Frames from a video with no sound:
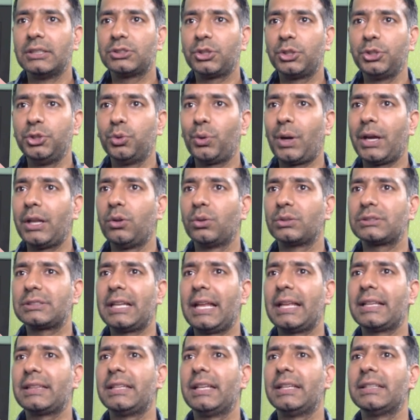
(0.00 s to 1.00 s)
UI looks
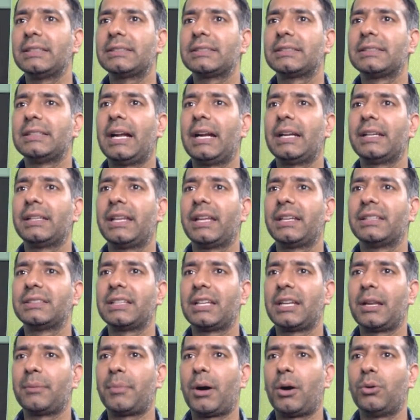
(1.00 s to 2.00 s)
like this, that there is
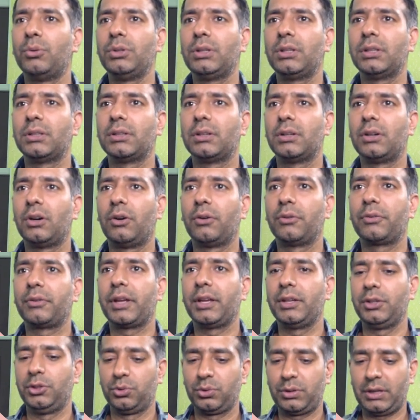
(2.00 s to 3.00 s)
an amount. Okay,
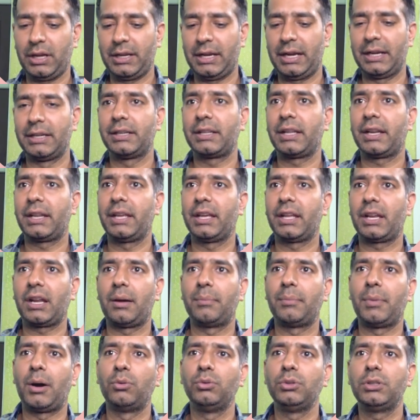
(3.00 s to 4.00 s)
you can enter here
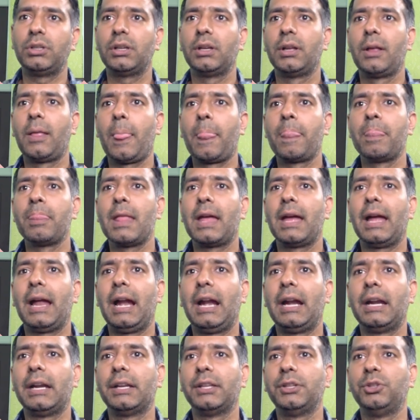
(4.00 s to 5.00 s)
amount
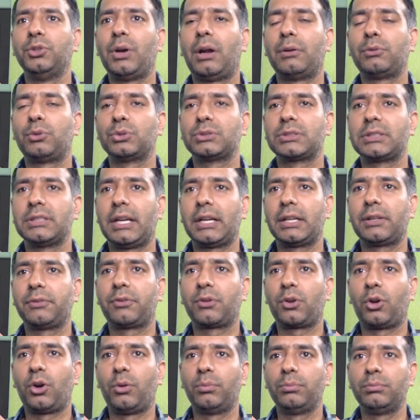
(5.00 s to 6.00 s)
and you have to select
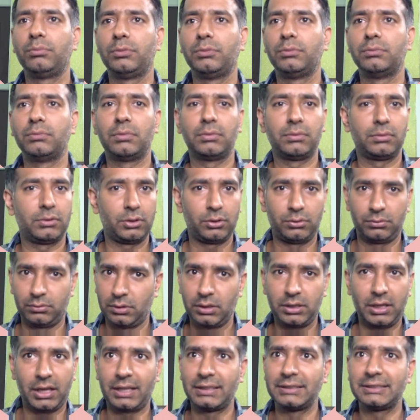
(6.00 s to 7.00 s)
from
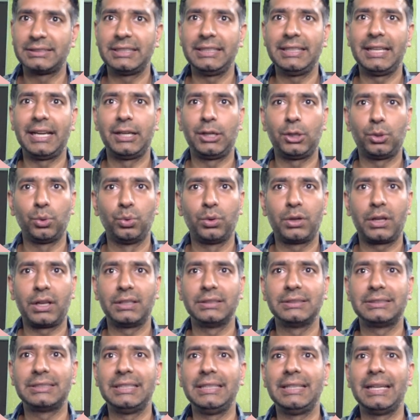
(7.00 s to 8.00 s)
currency and to
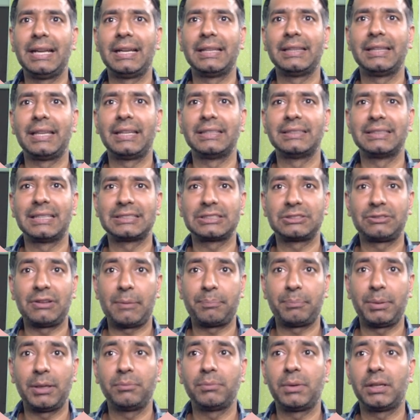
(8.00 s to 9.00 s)
currency, and there is a
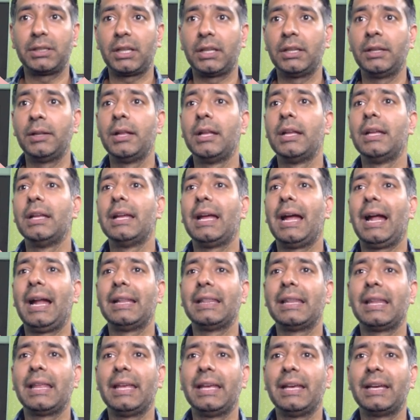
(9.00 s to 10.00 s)
swapping button,
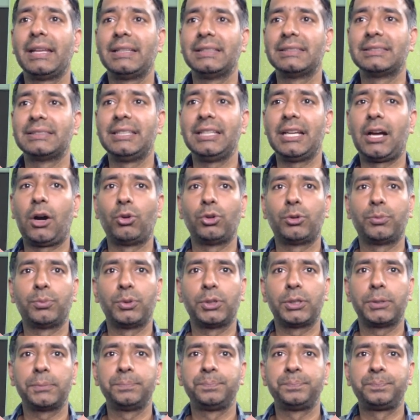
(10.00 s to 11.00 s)
and here is the output.
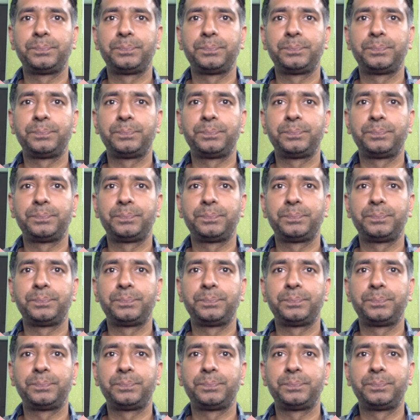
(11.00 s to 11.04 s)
